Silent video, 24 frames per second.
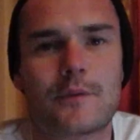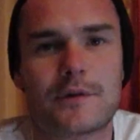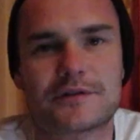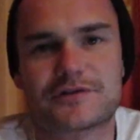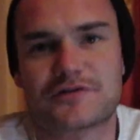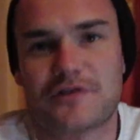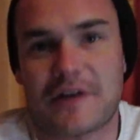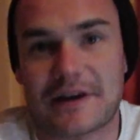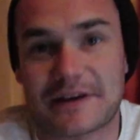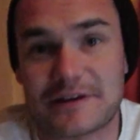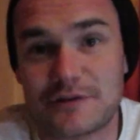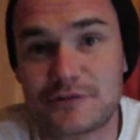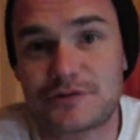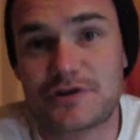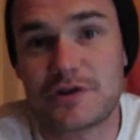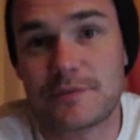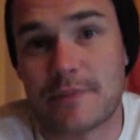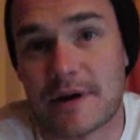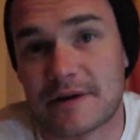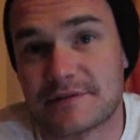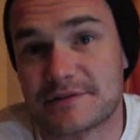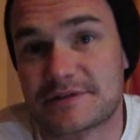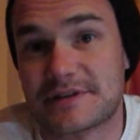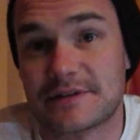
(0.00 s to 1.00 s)
What's crack YouTube,
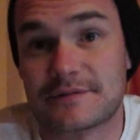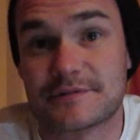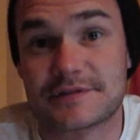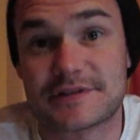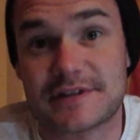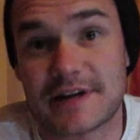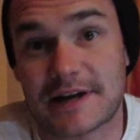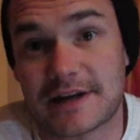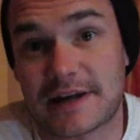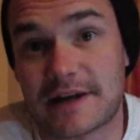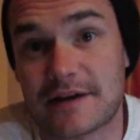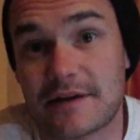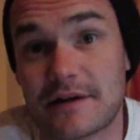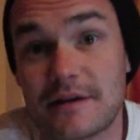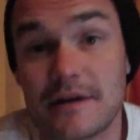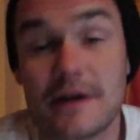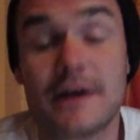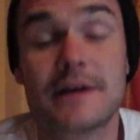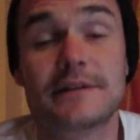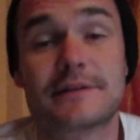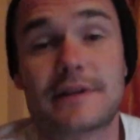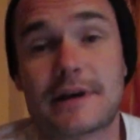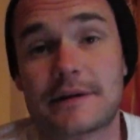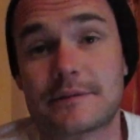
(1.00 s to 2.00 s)
Irish Silverstack here.
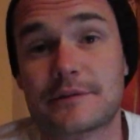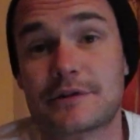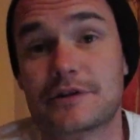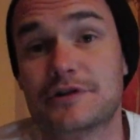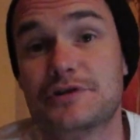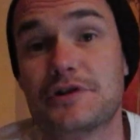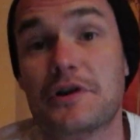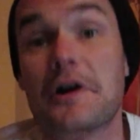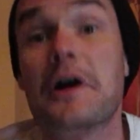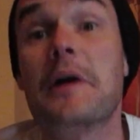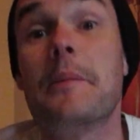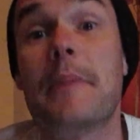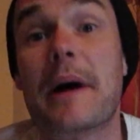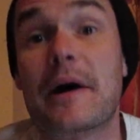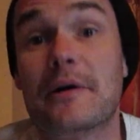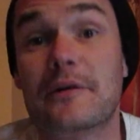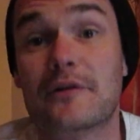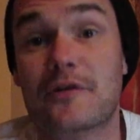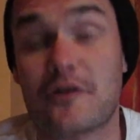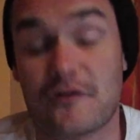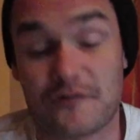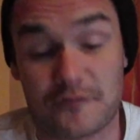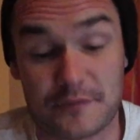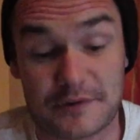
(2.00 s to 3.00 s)
Today I'm going to talk
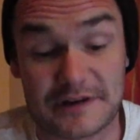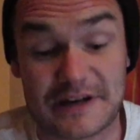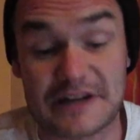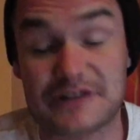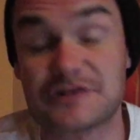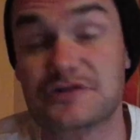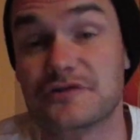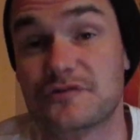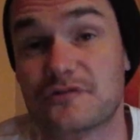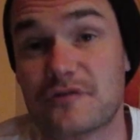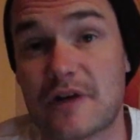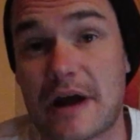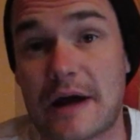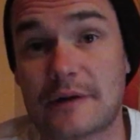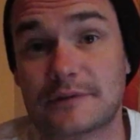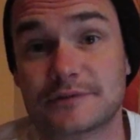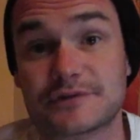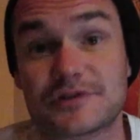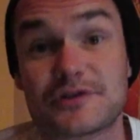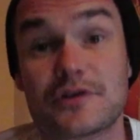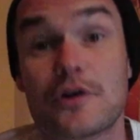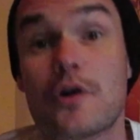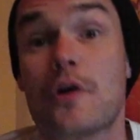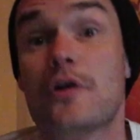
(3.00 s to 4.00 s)
about government issued
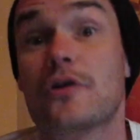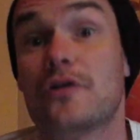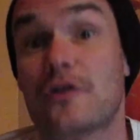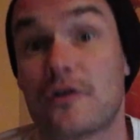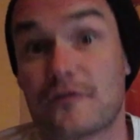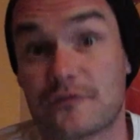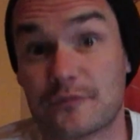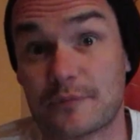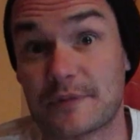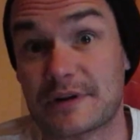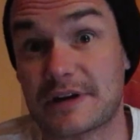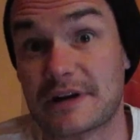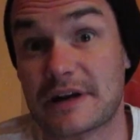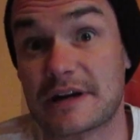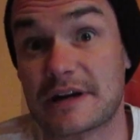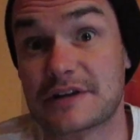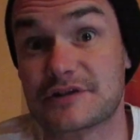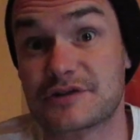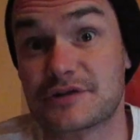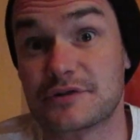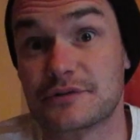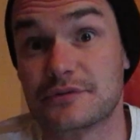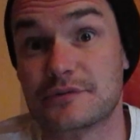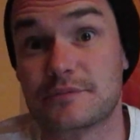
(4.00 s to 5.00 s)
rounds, government
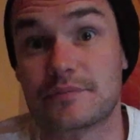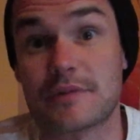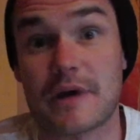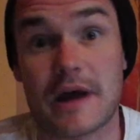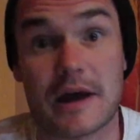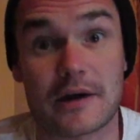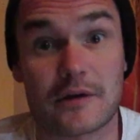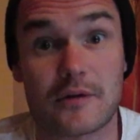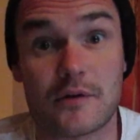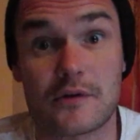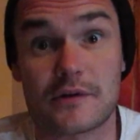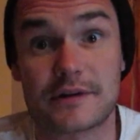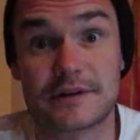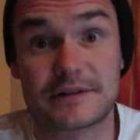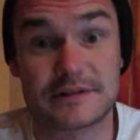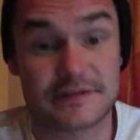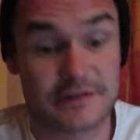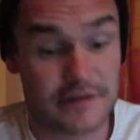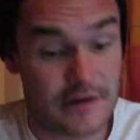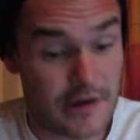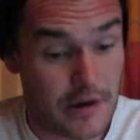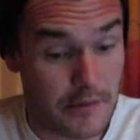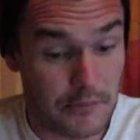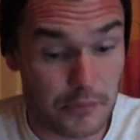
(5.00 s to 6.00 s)
issued
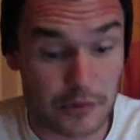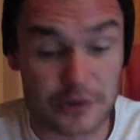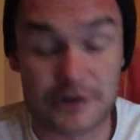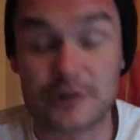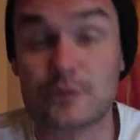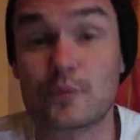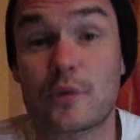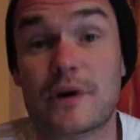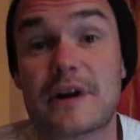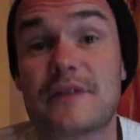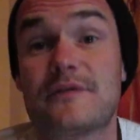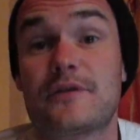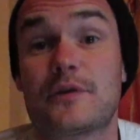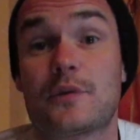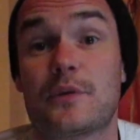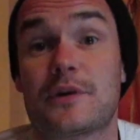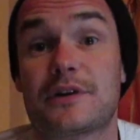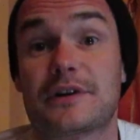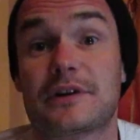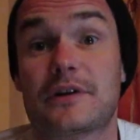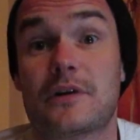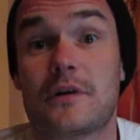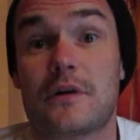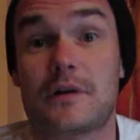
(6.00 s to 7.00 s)
coins, bullion, whatever you
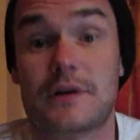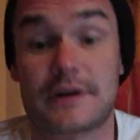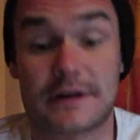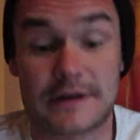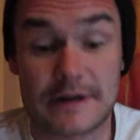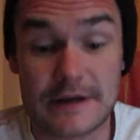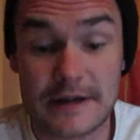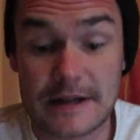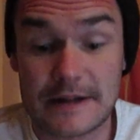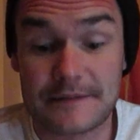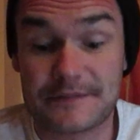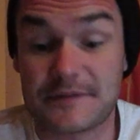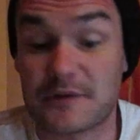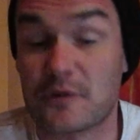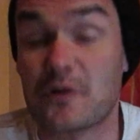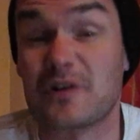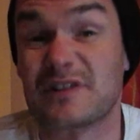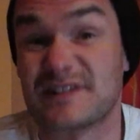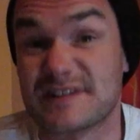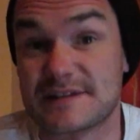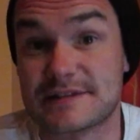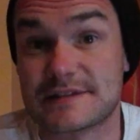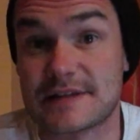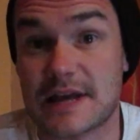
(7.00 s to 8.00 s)
want to call it. They're
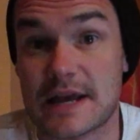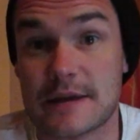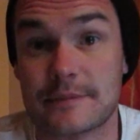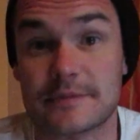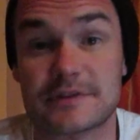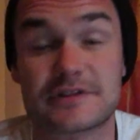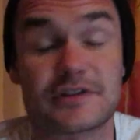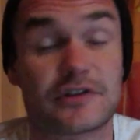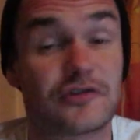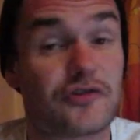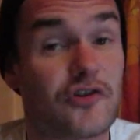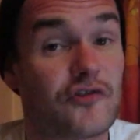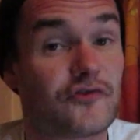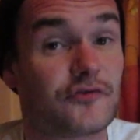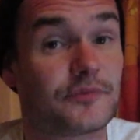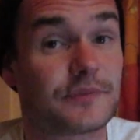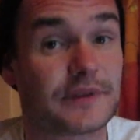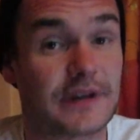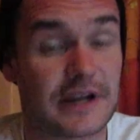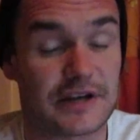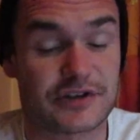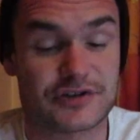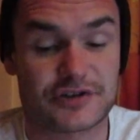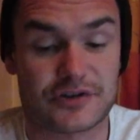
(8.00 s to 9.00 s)
all the same. It's a
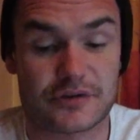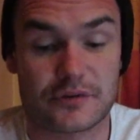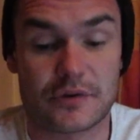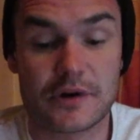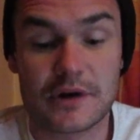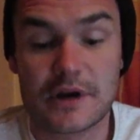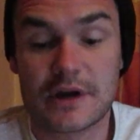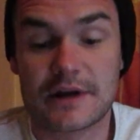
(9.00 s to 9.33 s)
government issue.